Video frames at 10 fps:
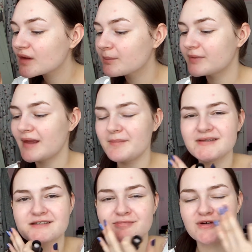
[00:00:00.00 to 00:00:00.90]
But that means
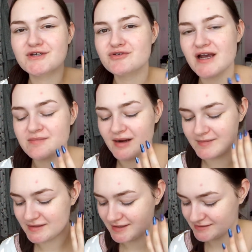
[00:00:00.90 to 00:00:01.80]
it's moisturised my
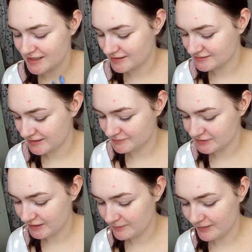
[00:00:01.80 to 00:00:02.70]
lips at the exact same
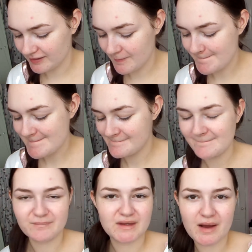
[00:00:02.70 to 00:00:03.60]
time. Like,
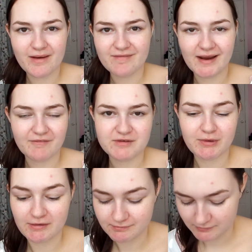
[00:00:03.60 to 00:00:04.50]
now I feel like I've just
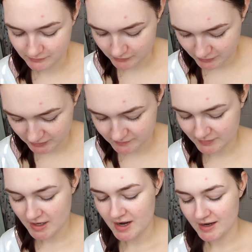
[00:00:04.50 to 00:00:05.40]
put... Oh, God.
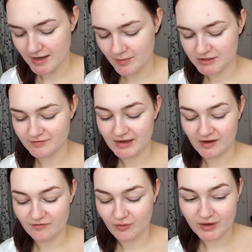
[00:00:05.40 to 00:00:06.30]
Now I just feel like
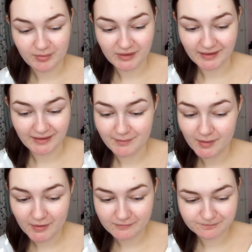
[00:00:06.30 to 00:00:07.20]
I've only put, like, lip
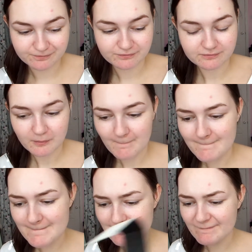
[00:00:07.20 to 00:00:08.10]
balm on.
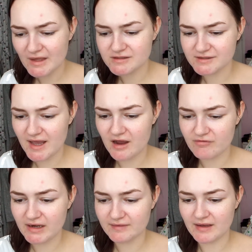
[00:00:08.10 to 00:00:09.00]
So, yeah, I
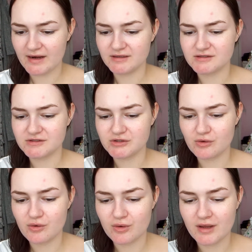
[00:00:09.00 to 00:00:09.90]
really like that. And it's
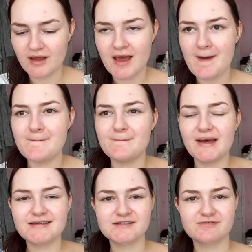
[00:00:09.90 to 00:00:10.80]
so
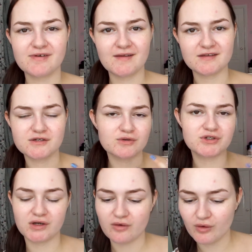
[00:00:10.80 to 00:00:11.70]
mess-free. There's no
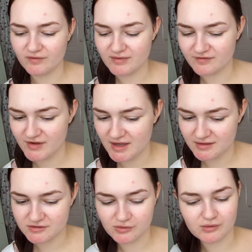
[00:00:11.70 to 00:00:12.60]
sugar all over my
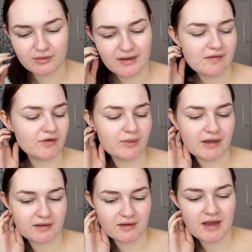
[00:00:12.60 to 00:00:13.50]
face or
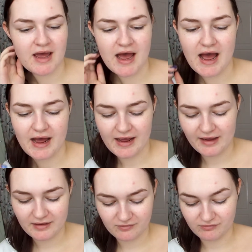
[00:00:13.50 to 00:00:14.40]
everywhere.
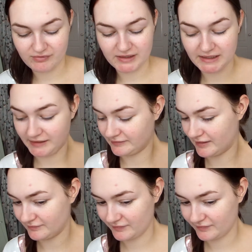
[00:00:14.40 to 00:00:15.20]
I really like that.